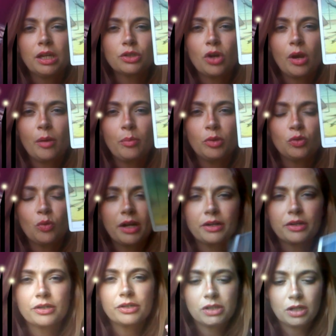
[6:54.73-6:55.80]
troubled
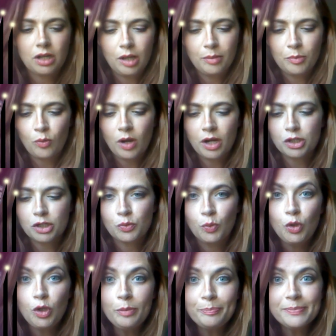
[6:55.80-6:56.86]
waters to calmer waters.
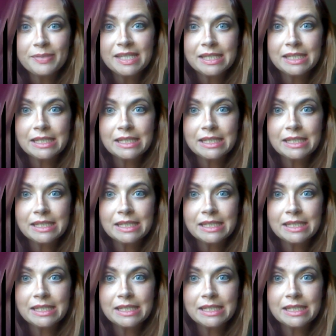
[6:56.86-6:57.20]
Whoops!